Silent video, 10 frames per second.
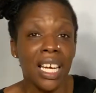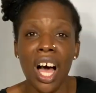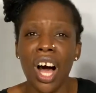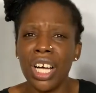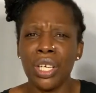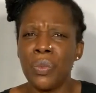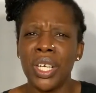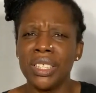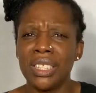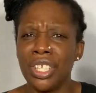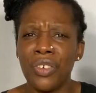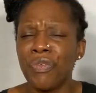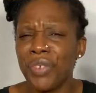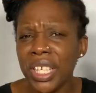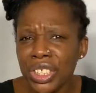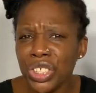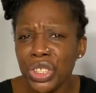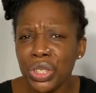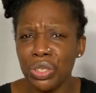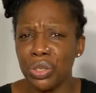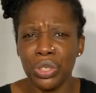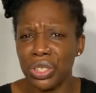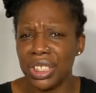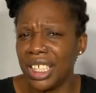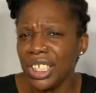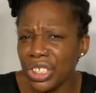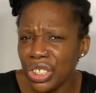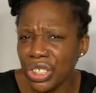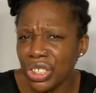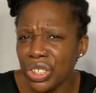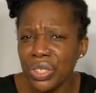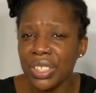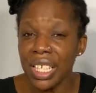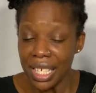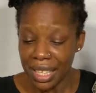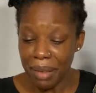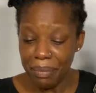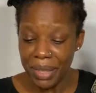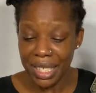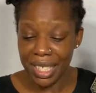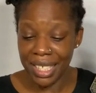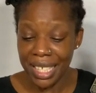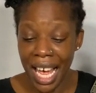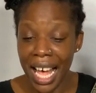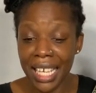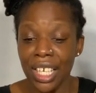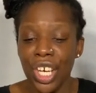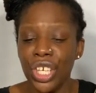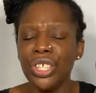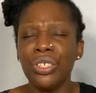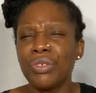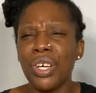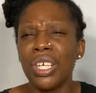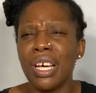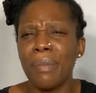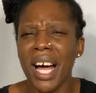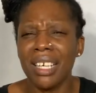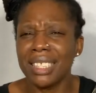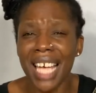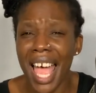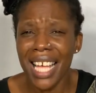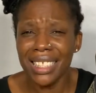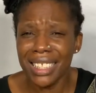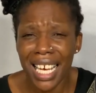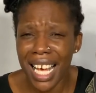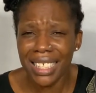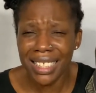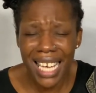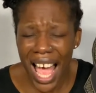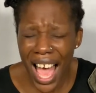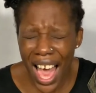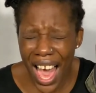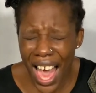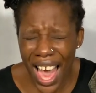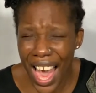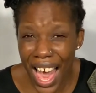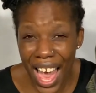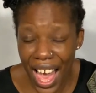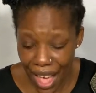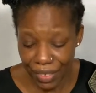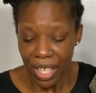Are there words that your friends use or your teachers use that mean sad? You've got about 10 seconds left.